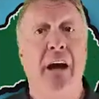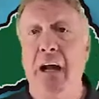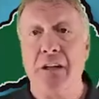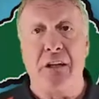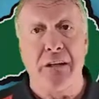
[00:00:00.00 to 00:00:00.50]

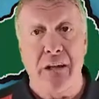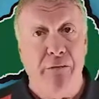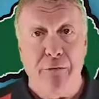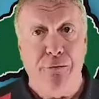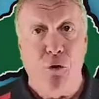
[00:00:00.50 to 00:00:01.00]
it can
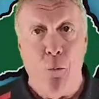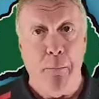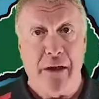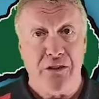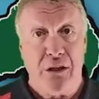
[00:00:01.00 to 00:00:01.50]
never form
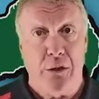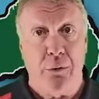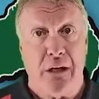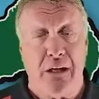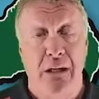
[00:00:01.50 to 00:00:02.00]

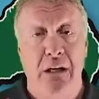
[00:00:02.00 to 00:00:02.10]
bacteria.